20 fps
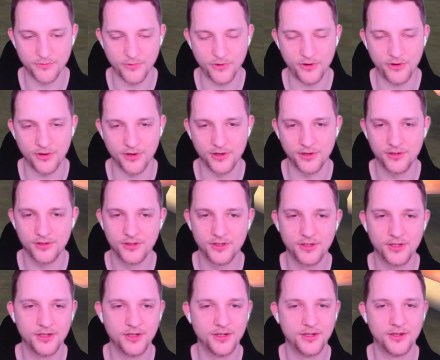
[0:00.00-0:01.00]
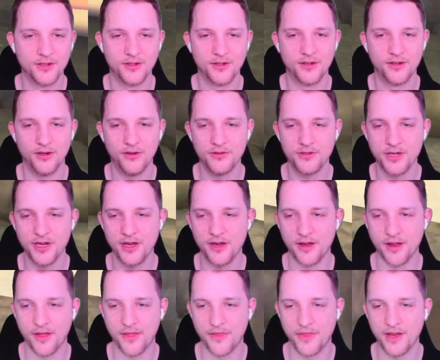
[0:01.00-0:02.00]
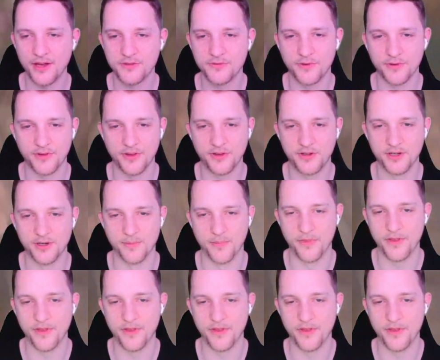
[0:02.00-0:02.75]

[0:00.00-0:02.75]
wall. Okay, thanks for the tip.